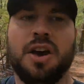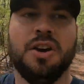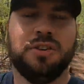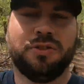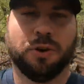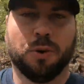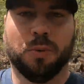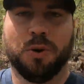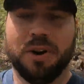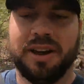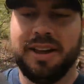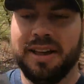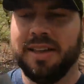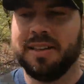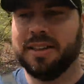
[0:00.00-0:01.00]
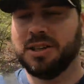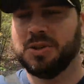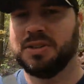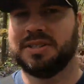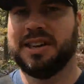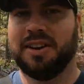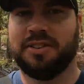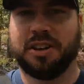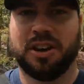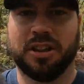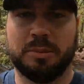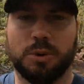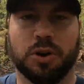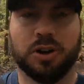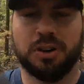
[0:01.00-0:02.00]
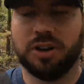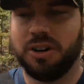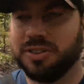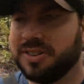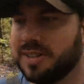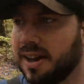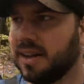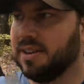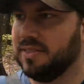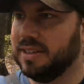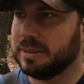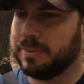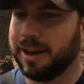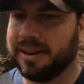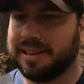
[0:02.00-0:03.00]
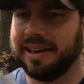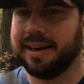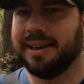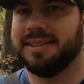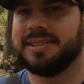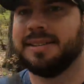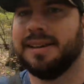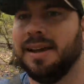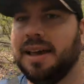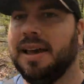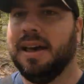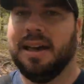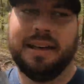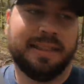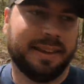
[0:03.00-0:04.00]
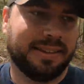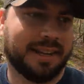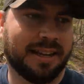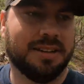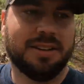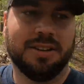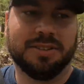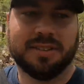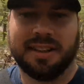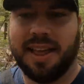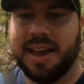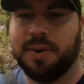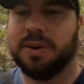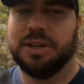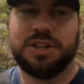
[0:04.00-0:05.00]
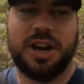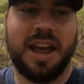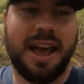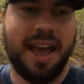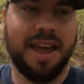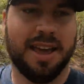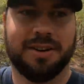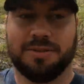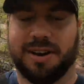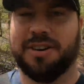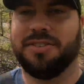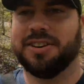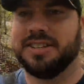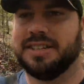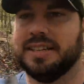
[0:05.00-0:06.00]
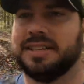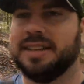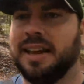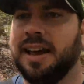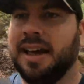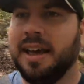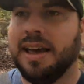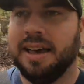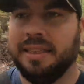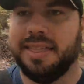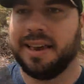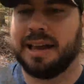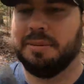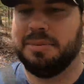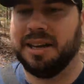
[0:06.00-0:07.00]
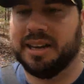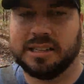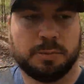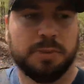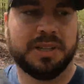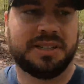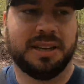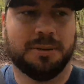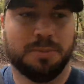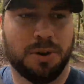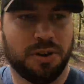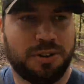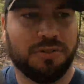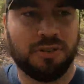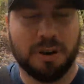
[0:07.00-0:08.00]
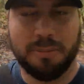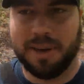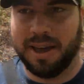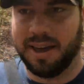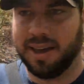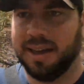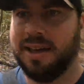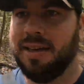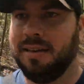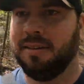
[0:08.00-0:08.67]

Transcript: Forewarning, this one's definitely on the more adult side of these podcasts. They tend to use language and references that can be explicit, both from a